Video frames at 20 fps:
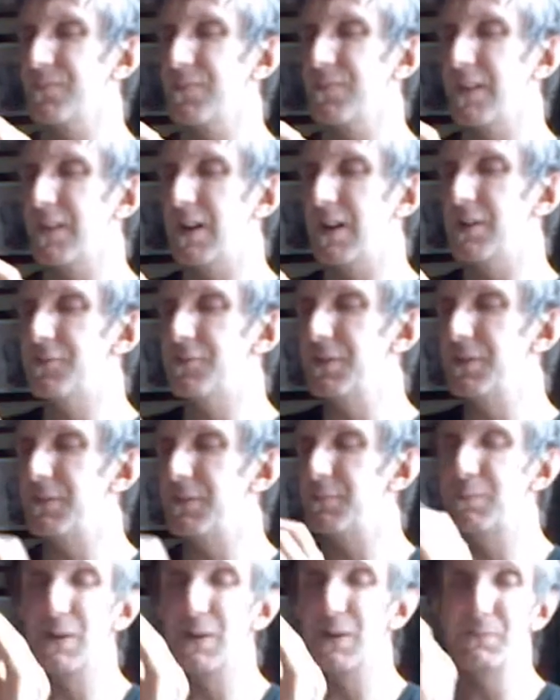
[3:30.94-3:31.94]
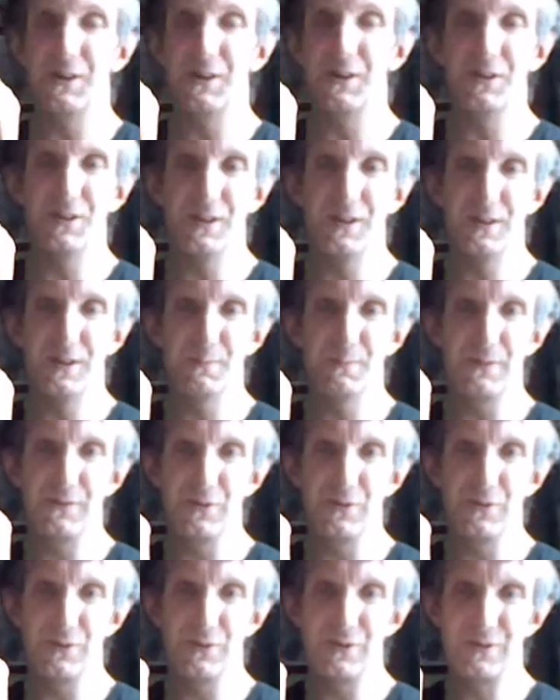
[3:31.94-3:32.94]
I should have probably done this before,
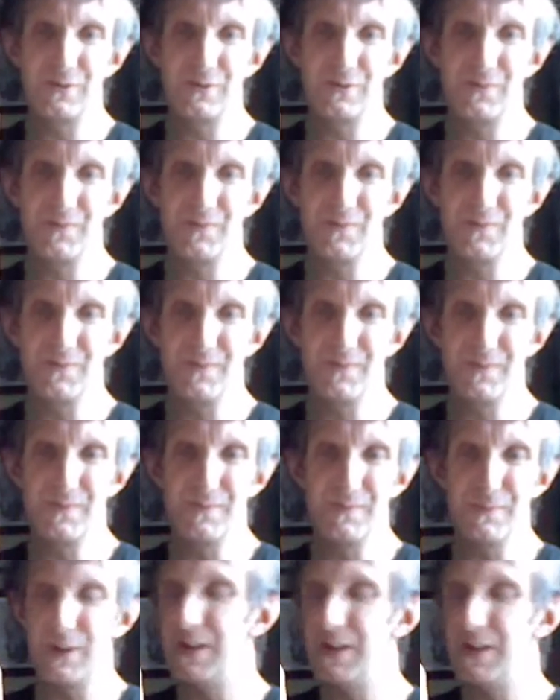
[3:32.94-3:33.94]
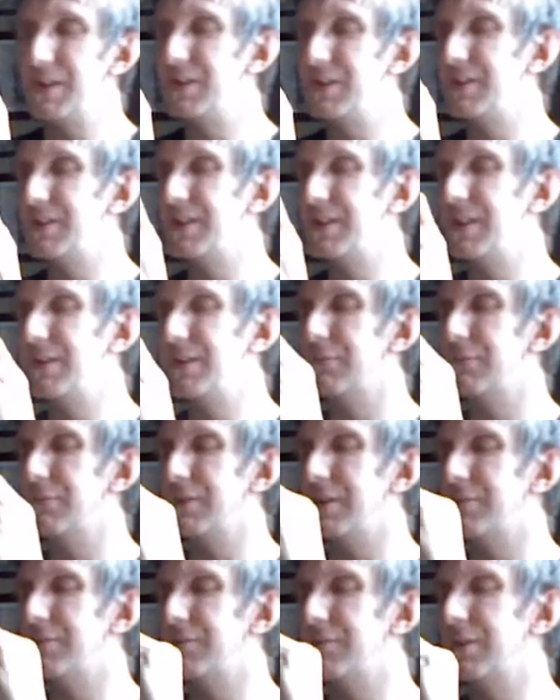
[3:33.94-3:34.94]
but I didn't think it was
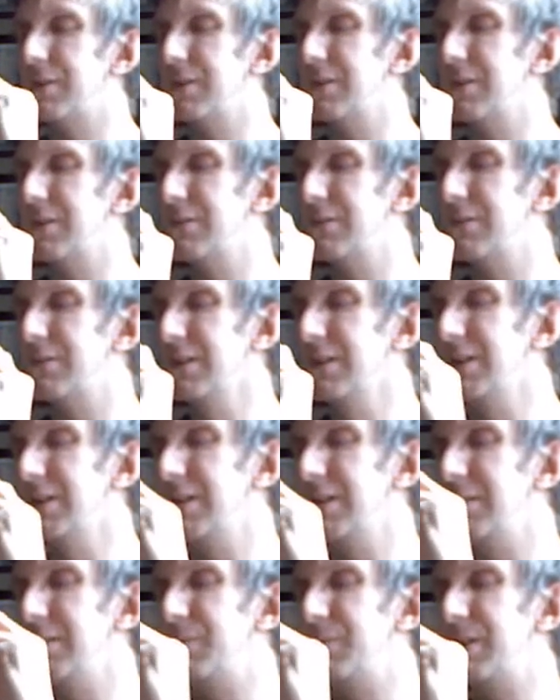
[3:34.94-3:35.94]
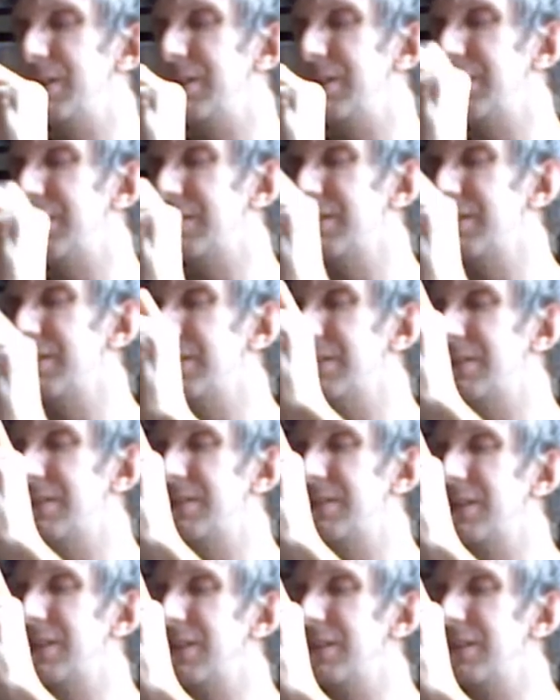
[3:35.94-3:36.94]
actually going to be
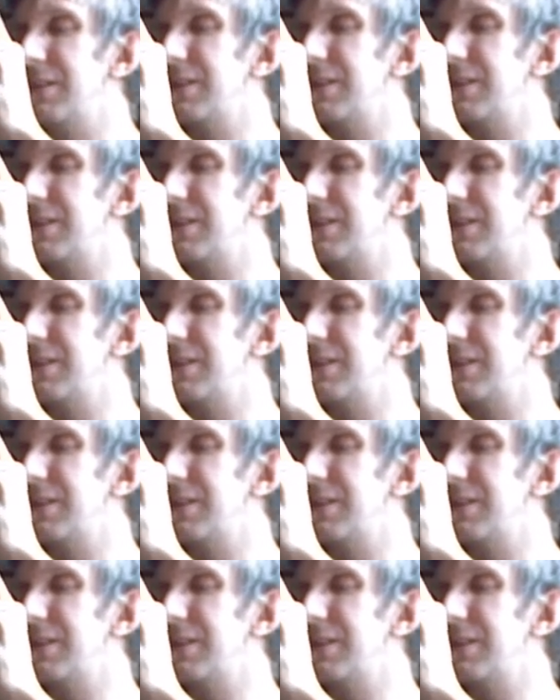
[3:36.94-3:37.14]
niggly